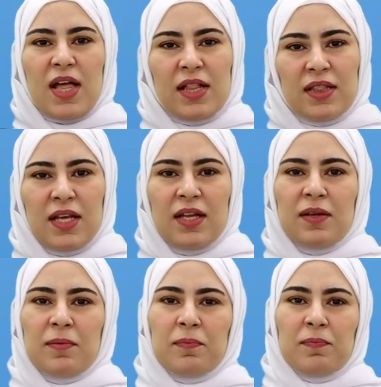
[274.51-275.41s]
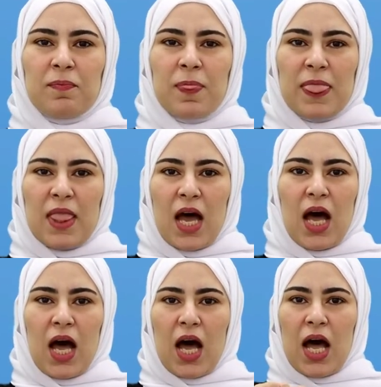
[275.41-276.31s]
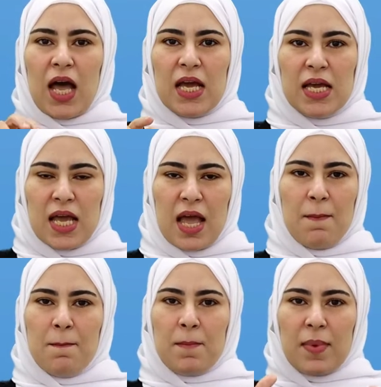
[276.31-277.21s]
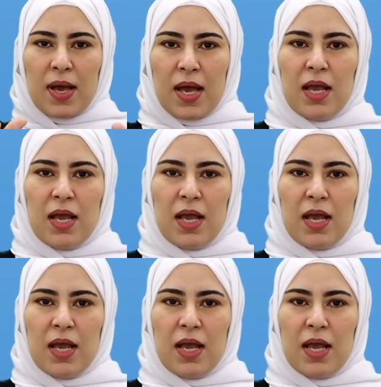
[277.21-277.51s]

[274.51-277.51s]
I am able to hear you clearly.